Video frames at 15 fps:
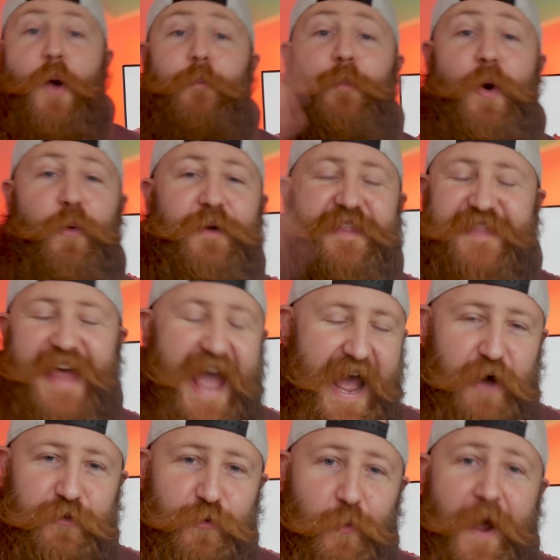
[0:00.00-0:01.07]
But with that
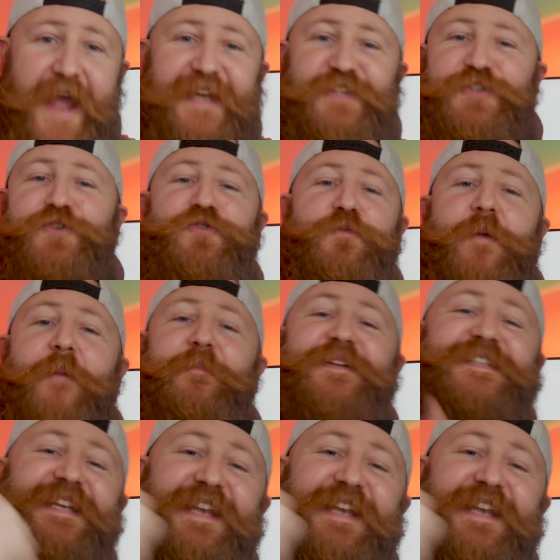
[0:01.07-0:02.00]
out of the way, do remember to